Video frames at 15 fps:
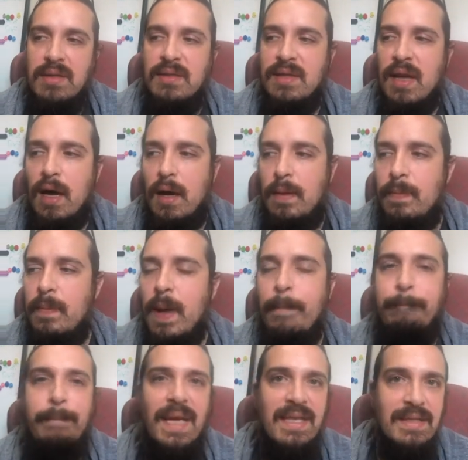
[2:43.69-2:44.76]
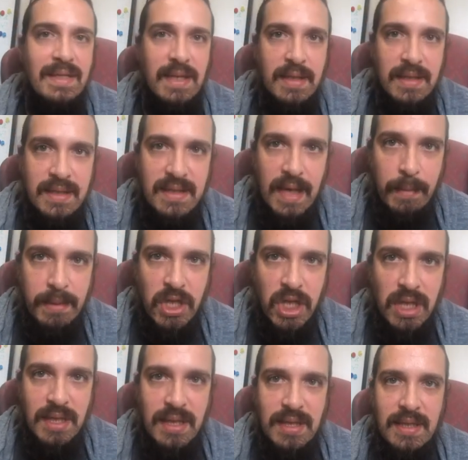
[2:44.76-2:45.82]
some
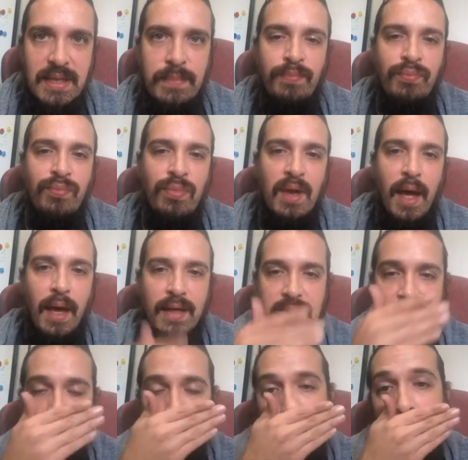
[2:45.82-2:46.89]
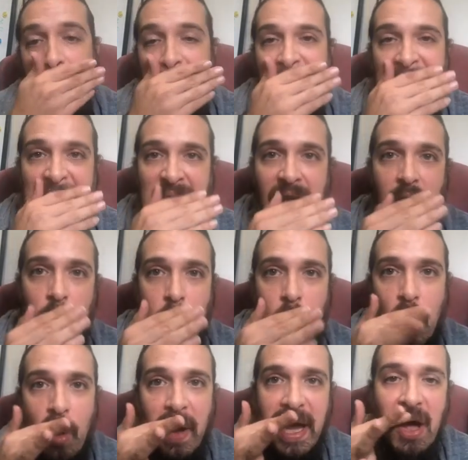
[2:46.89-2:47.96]
misconceptions and some things that are
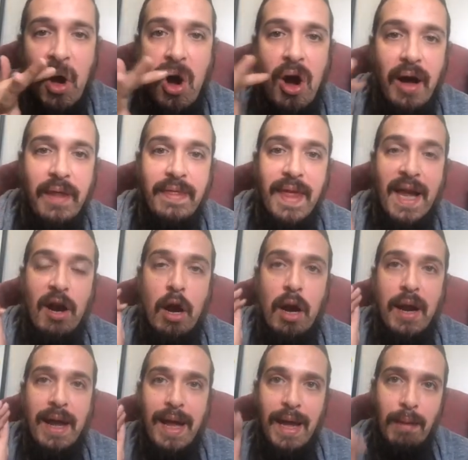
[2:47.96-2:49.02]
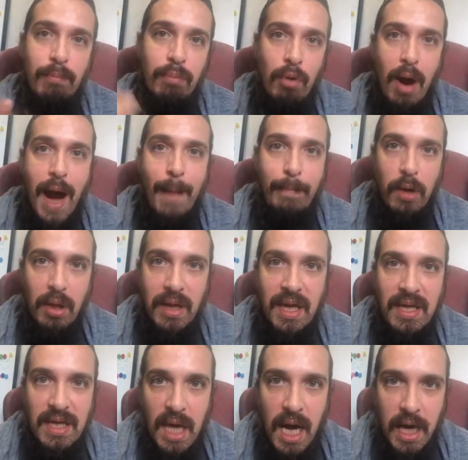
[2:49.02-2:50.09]
going on that are improperly
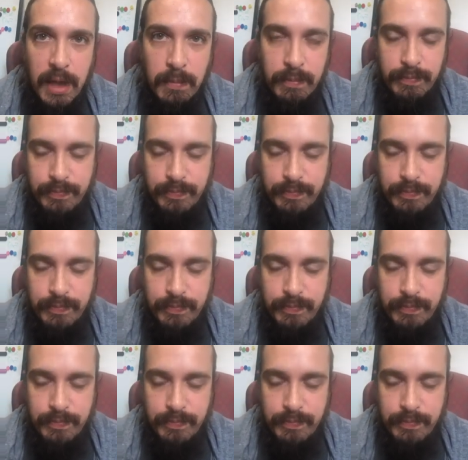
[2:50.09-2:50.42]
done.